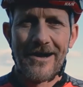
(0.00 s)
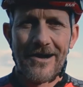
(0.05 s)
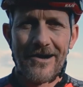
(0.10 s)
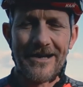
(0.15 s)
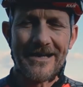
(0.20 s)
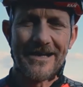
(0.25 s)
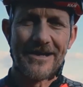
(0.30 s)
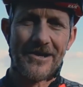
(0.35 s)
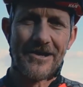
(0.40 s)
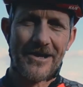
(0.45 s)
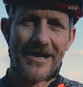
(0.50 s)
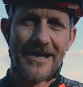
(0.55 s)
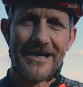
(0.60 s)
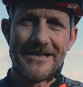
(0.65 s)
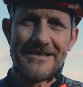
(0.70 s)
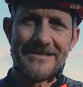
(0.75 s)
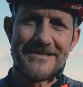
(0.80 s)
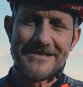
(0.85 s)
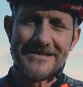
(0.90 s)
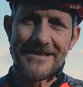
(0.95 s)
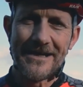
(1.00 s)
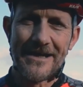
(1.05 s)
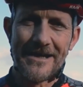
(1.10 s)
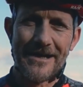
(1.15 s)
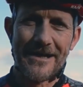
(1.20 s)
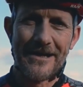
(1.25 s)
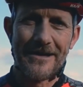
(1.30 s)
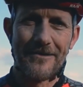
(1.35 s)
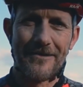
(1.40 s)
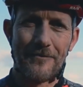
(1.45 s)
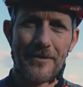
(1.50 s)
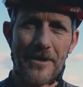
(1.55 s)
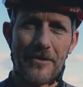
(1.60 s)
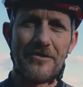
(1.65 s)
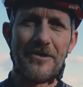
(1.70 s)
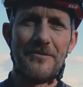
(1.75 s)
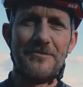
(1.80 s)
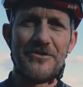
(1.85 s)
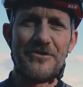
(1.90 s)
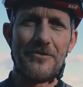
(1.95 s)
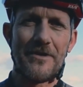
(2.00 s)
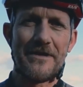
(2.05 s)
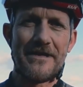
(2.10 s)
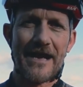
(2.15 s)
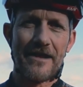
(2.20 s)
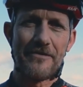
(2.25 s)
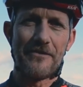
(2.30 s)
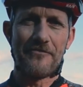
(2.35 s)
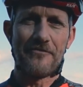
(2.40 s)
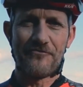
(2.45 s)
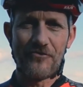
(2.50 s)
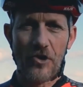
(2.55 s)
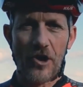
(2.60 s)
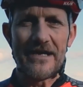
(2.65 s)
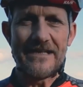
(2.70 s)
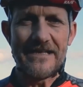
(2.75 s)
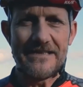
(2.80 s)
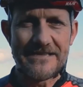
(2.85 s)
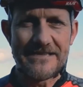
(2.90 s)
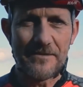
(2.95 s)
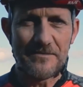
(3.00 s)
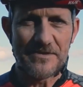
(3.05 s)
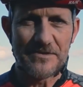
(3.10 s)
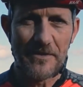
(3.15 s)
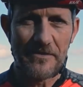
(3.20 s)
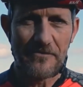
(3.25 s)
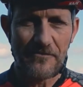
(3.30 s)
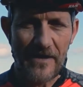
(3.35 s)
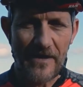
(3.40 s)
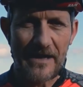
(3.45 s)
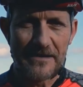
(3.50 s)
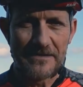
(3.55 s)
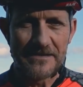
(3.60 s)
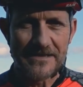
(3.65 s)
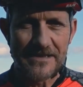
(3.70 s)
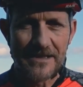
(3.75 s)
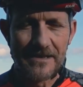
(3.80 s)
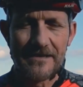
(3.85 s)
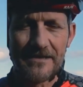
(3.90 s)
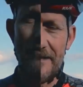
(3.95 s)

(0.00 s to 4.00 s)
Hi guys, welcome to another Friday Tips with Fenz.